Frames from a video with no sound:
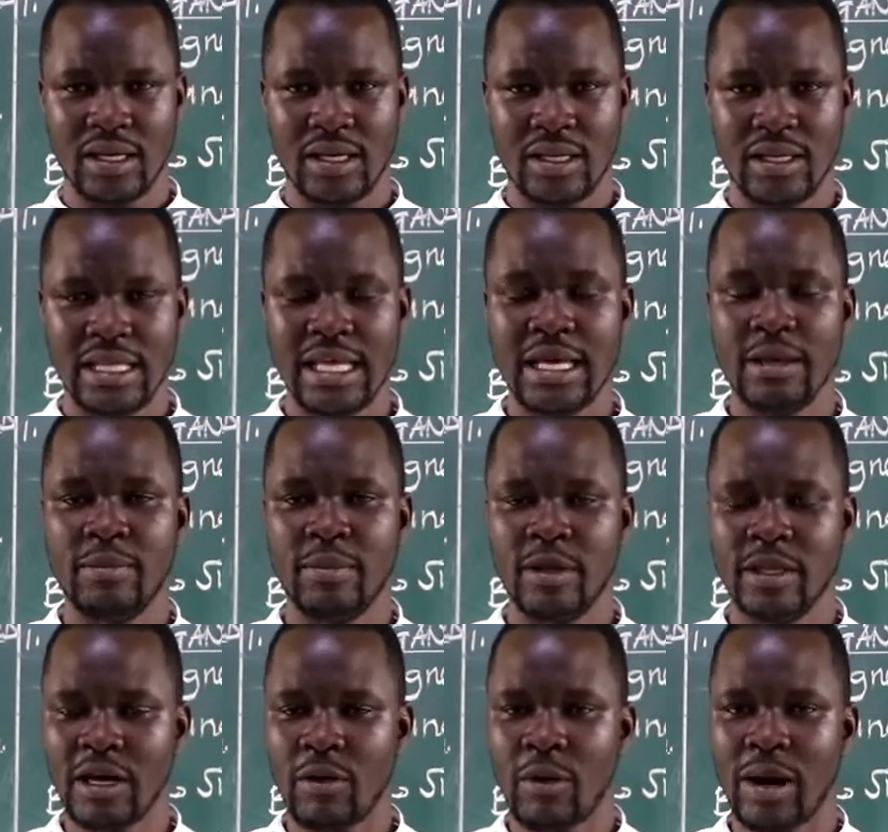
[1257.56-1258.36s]

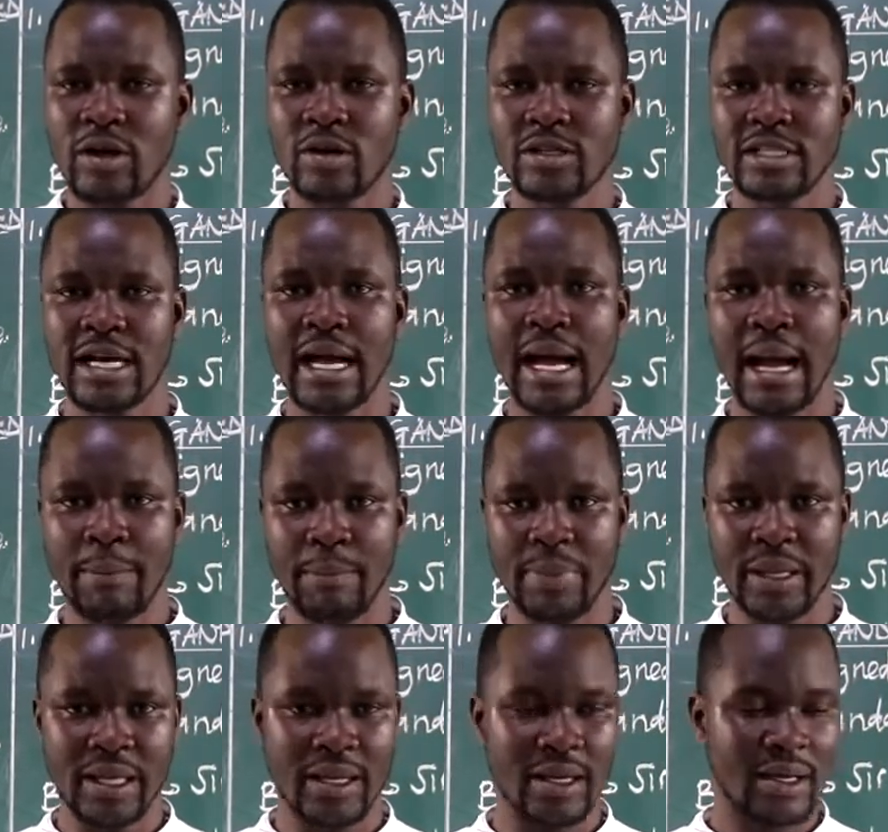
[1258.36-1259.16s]
They were not
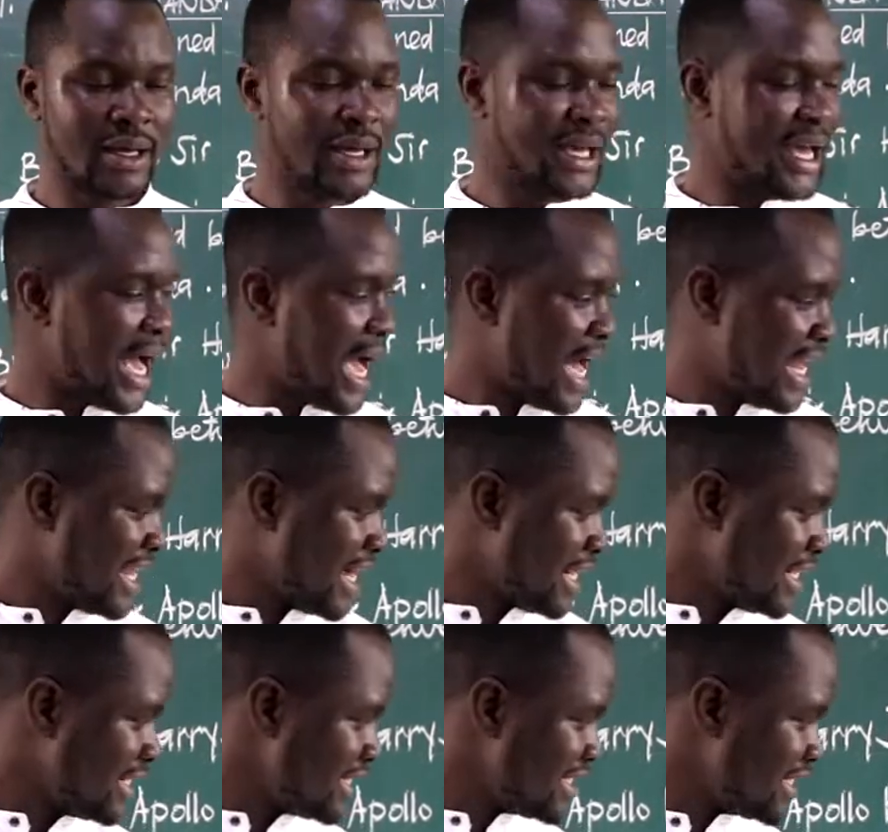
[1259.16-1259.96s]
happy. And
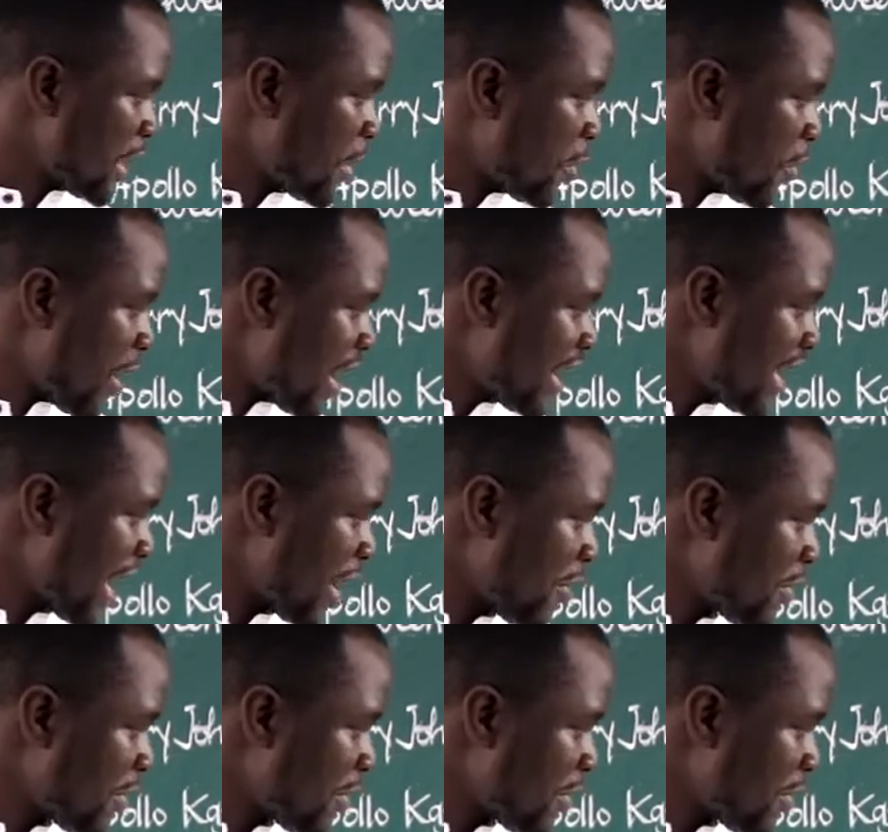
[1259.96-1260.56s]
that is now why I